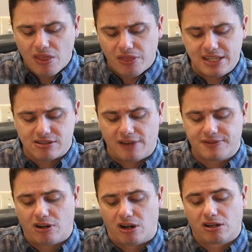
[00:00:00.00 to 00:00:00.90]
These
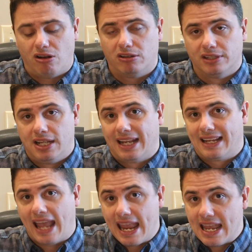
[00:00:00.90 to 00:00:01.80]
often are called
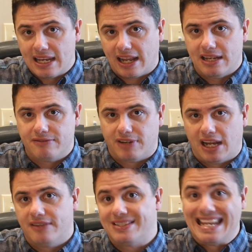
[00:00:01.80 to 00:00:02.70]

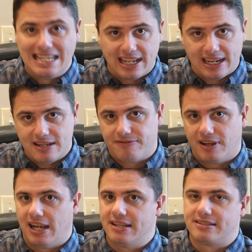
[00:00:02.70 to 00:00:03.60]
KN95s,
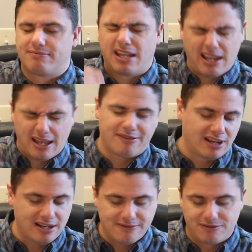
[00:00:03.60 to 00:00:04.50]
N95s,
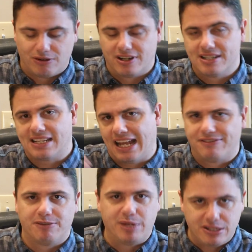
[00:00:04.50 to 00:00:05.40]
KF94s,
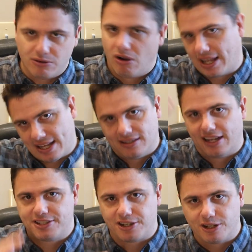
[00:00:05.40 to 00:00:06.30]
FFP2. Okay, that's a
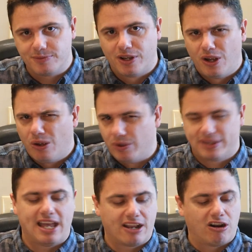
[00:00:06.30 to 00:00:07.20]
lot of terms
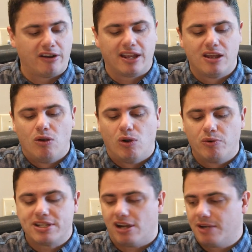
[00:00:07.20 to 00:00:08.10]
what the heck are they? Well,
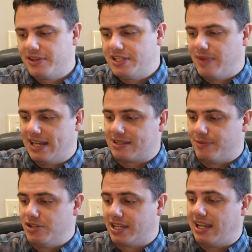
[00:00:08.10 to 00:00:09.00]
when we talk about these masks, I'm
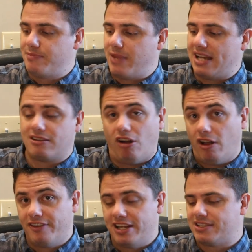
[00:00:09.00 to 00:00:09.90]
going to use a kid mask in
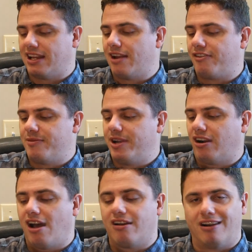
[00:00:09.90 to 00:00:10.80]
all the videos today. From here
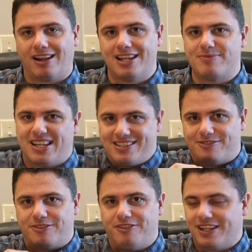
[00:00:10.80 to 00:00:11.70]
on out, they're all kid masks
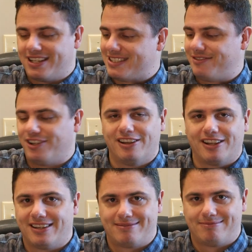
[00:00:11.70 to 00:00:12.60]
just for fun because it's fun to look at